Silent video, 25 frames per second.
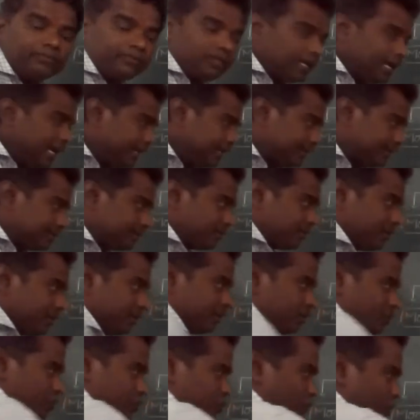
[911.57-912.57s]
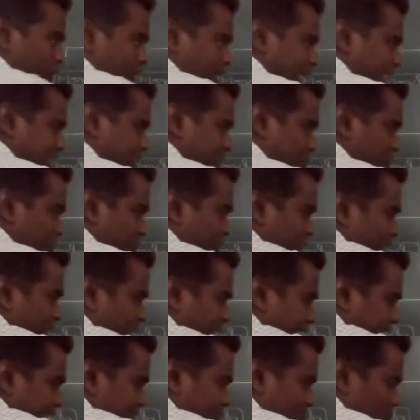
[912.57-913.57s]
Right. So next
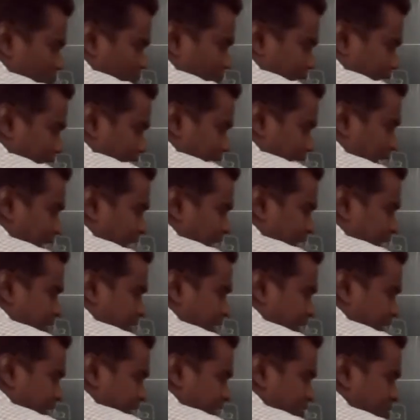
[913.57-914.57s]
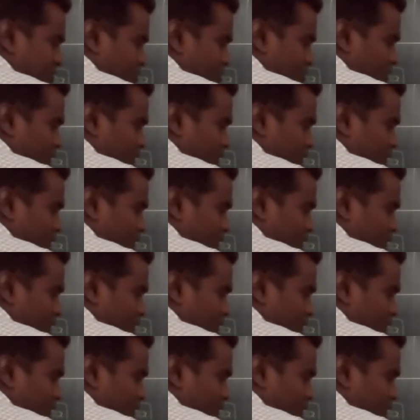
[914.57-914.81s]
phyla, that is